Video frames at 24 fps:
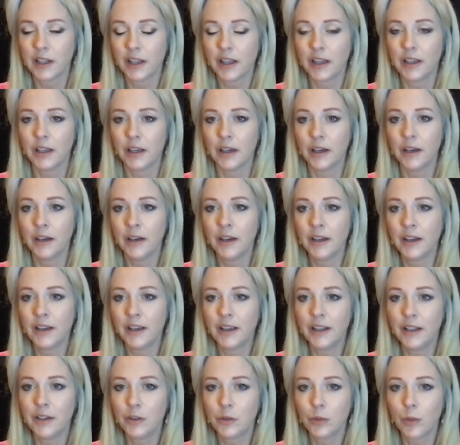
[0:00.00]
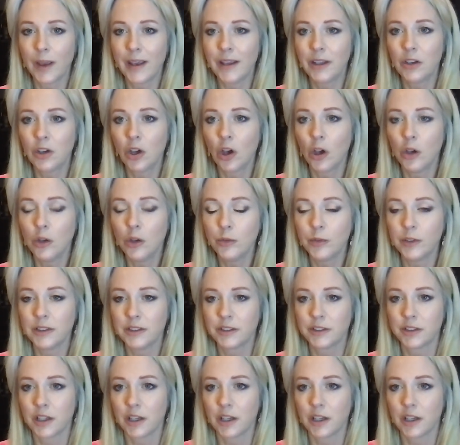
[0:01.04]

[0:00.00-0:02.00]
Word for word: here into a COVID